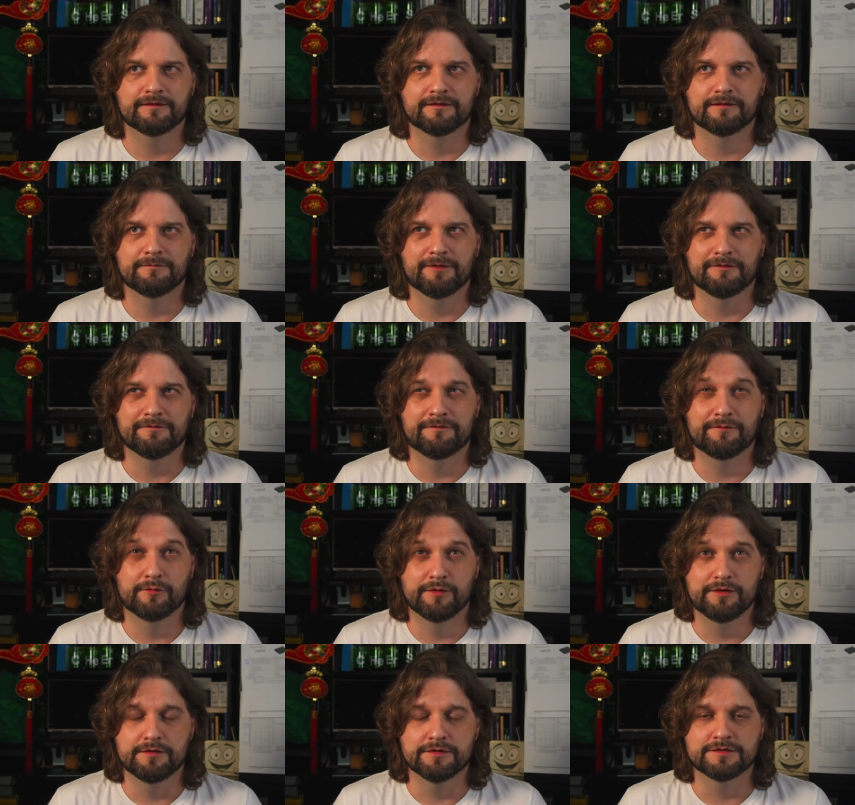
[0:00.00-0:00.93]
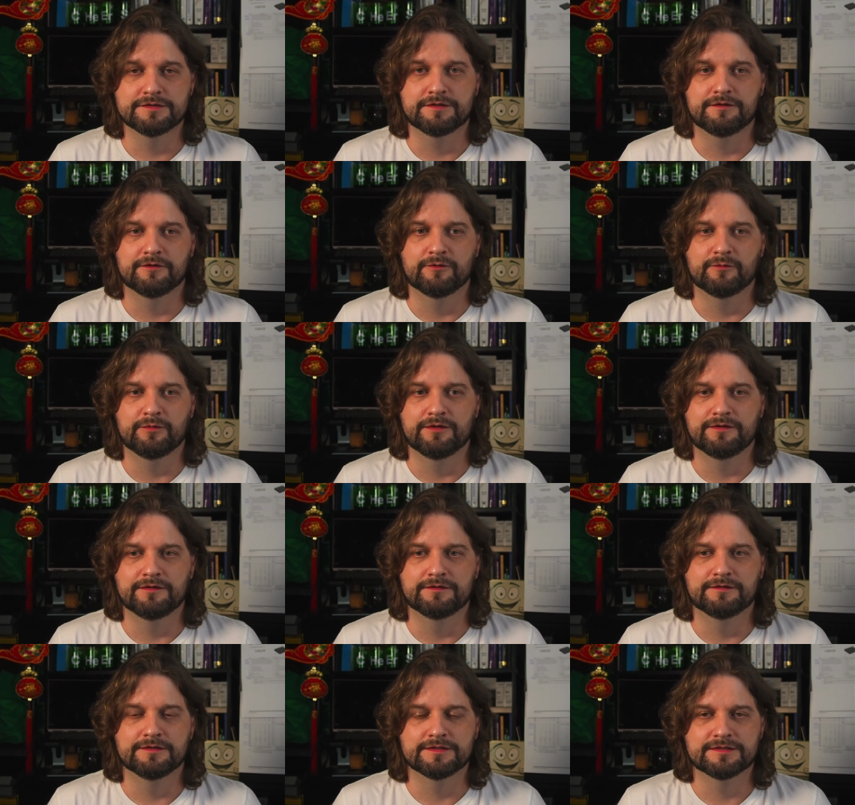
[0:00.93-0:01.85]
about four years ago, we
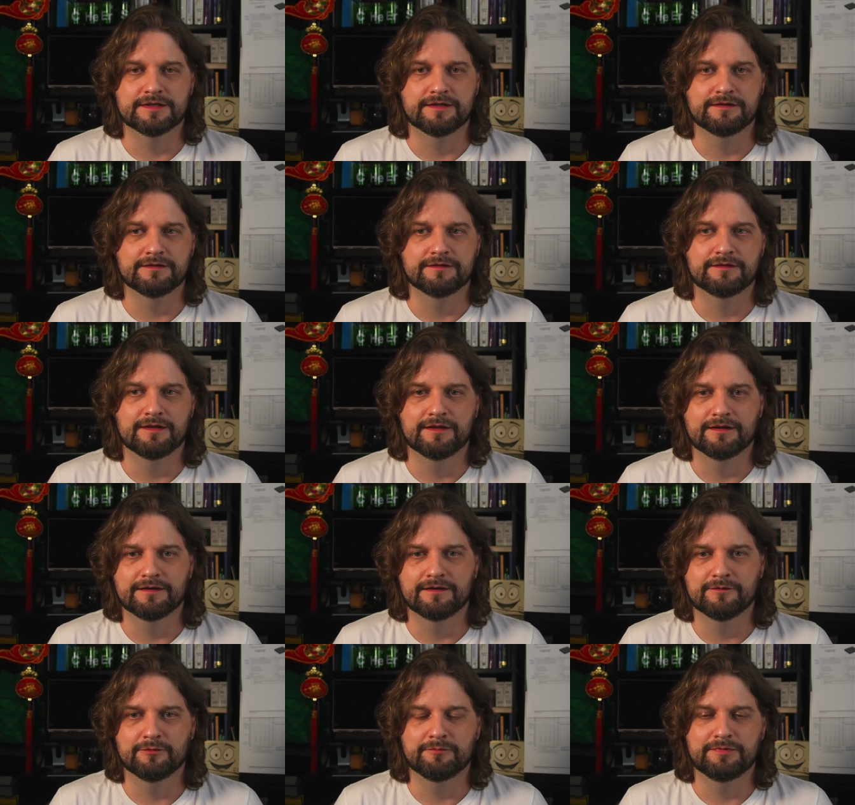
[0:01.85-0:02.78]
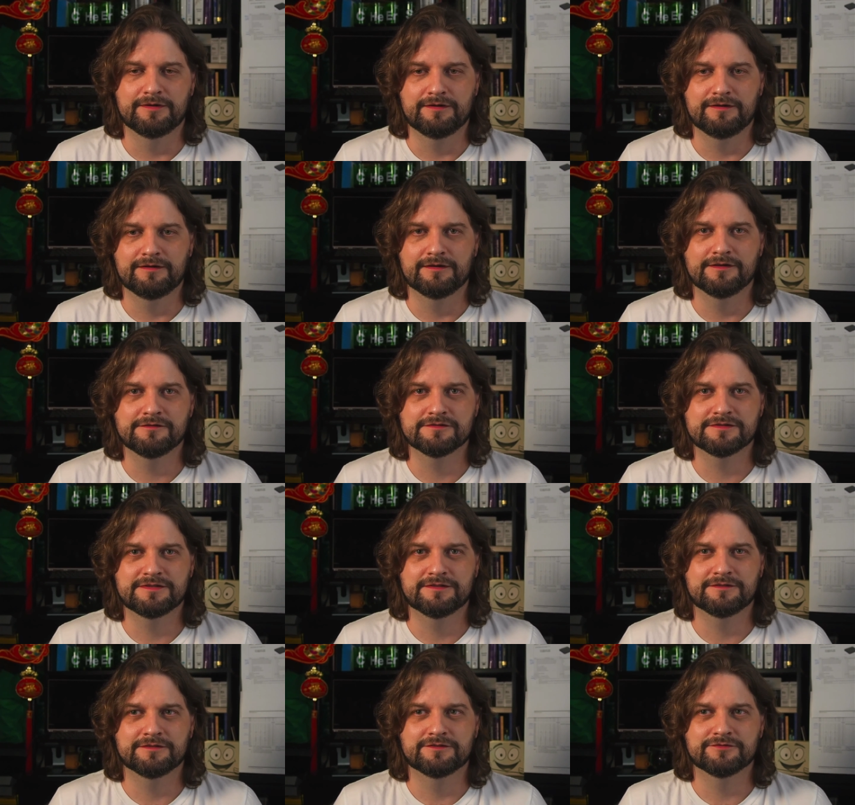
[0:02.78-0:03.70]
decided that it would be
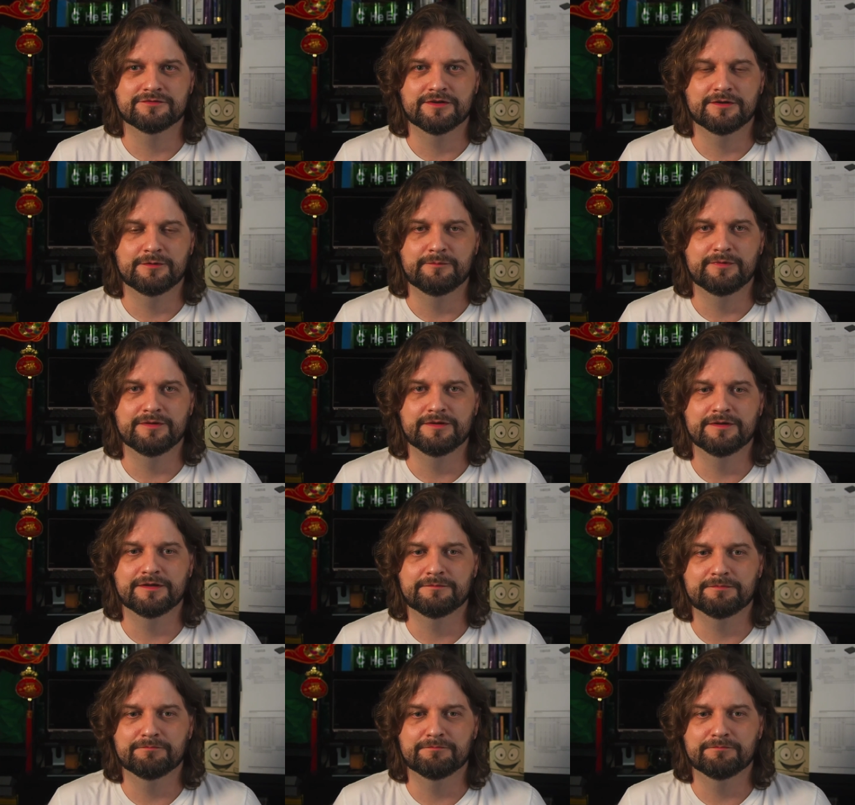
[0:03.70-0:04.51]
interesting to try to build a